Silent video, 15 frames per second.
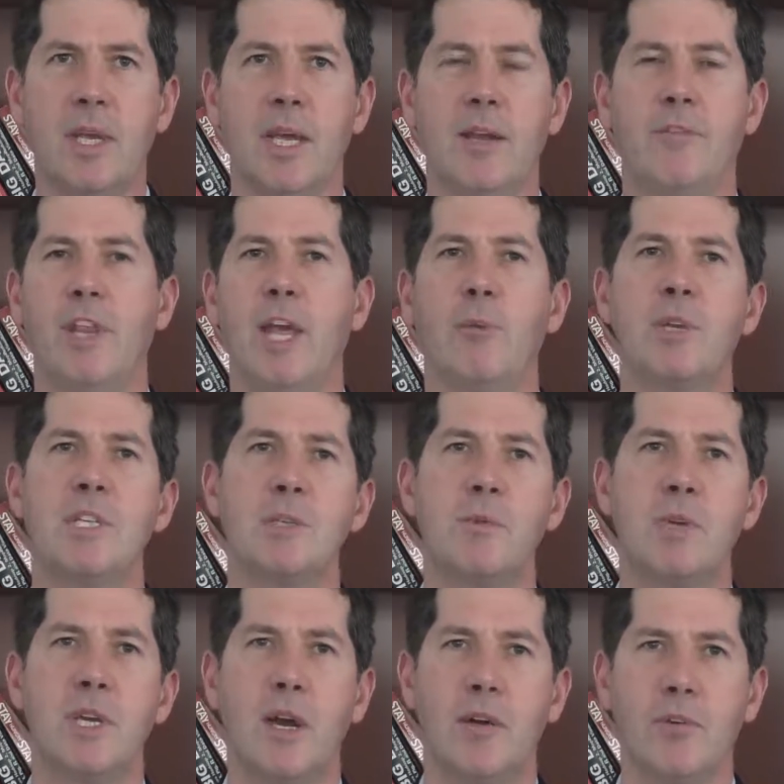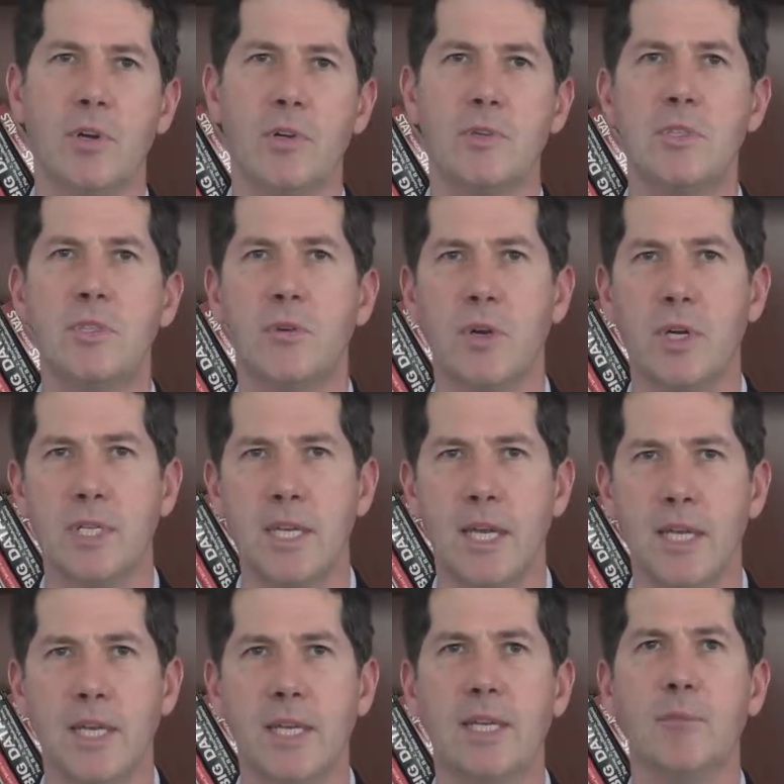And for that reason, we cover
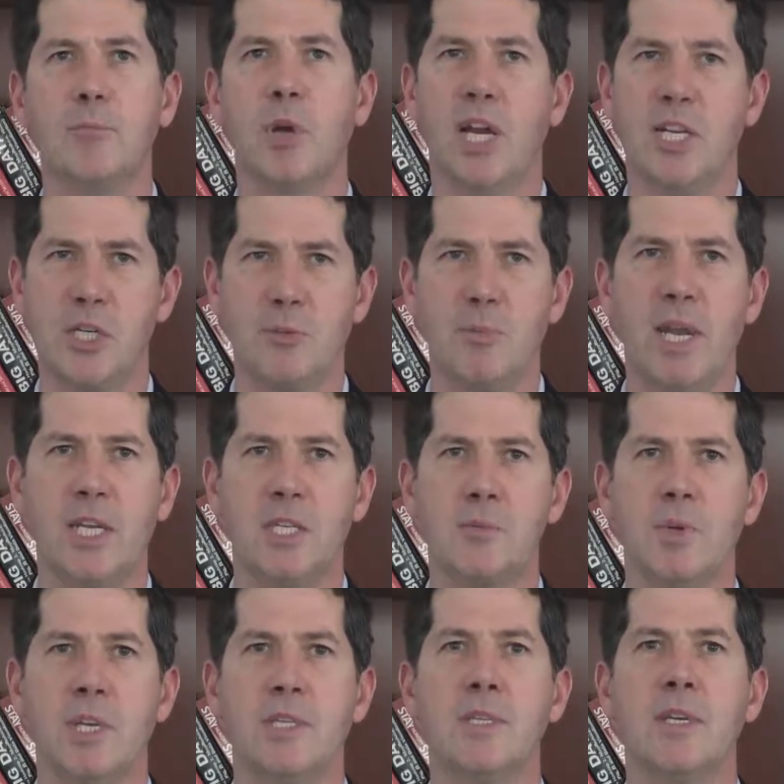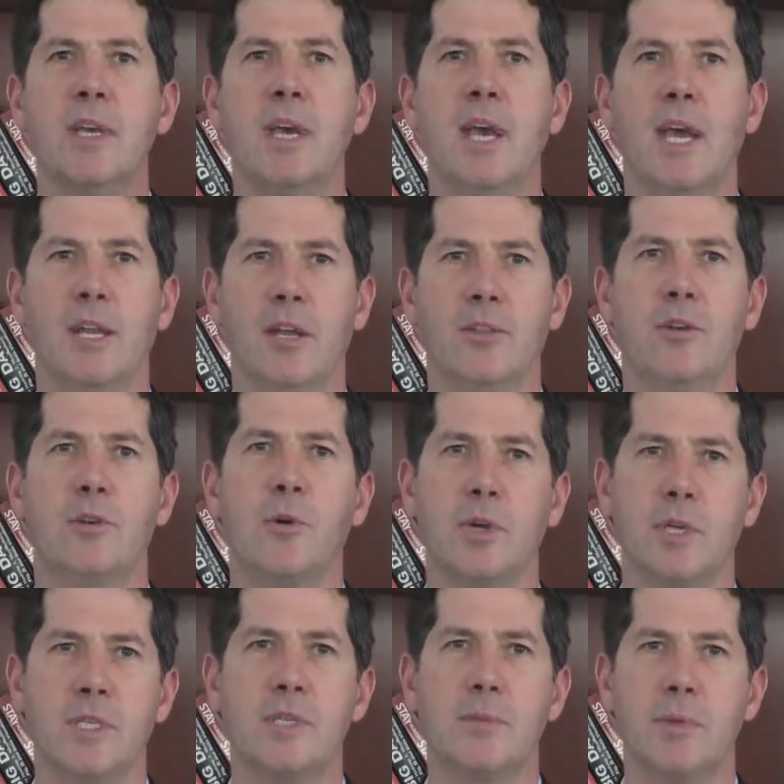storytelling and project management and other core
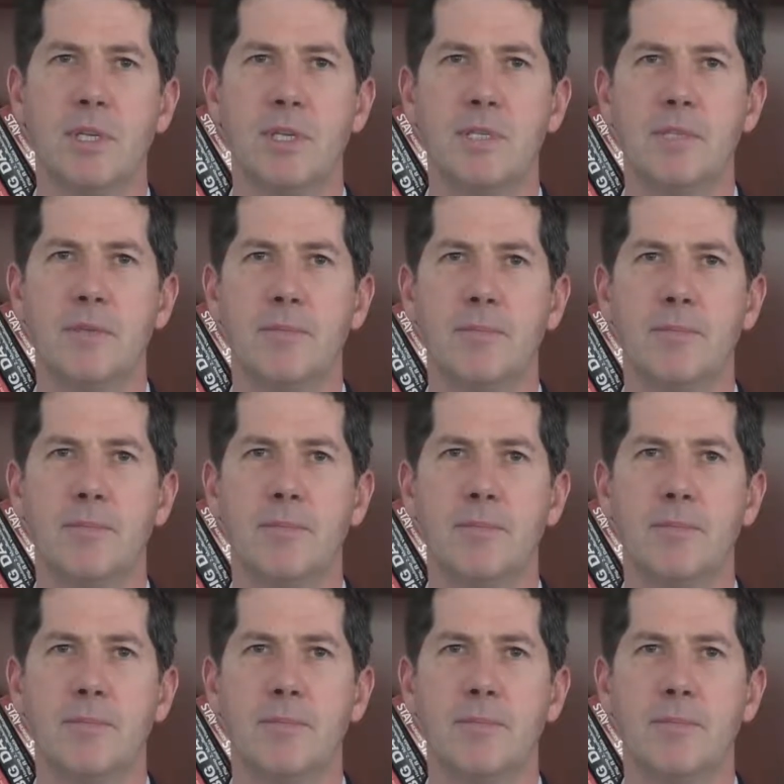disciplines.